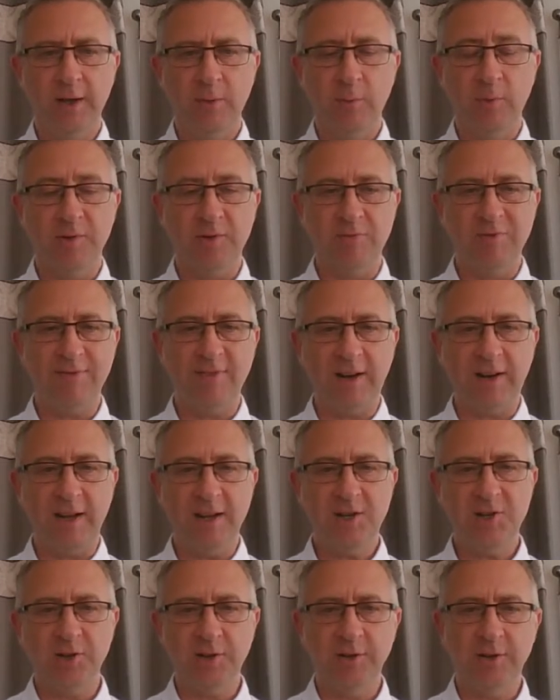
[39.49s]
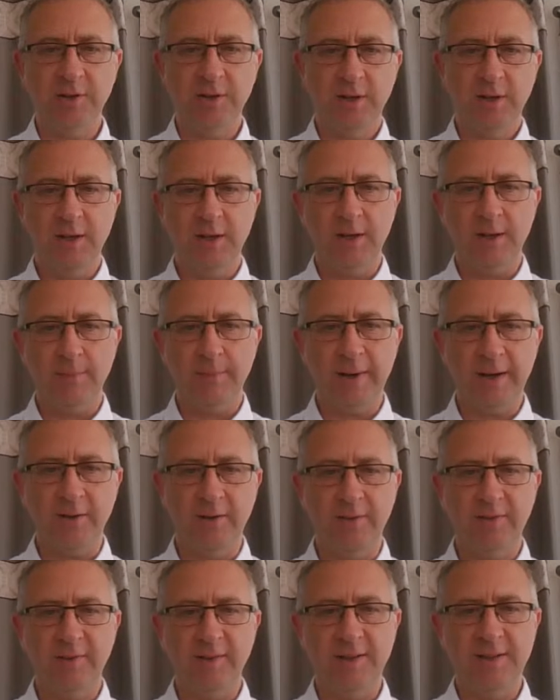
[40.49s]
was a revelation back on
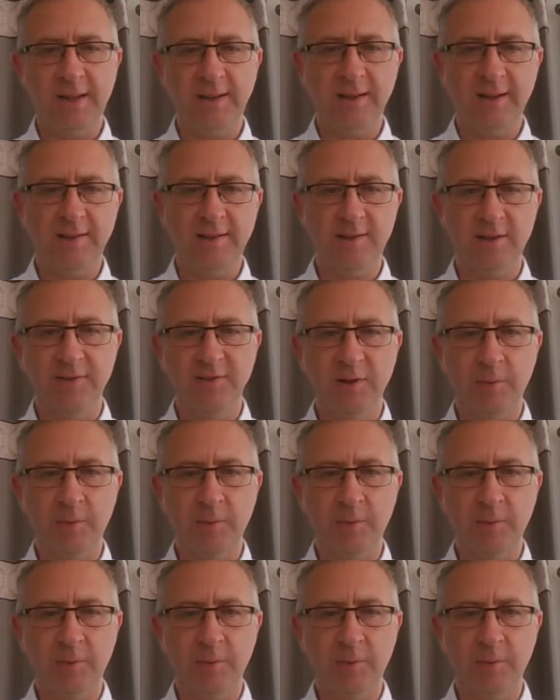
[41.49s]
the synthetic surface.